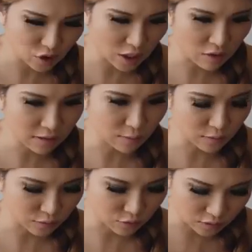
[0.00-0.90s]
DJI
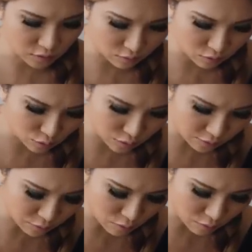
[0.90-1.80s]
Osmo, it's just
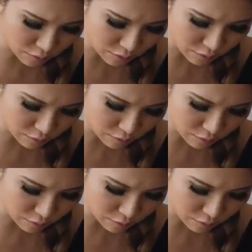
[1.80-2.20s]
straightforward.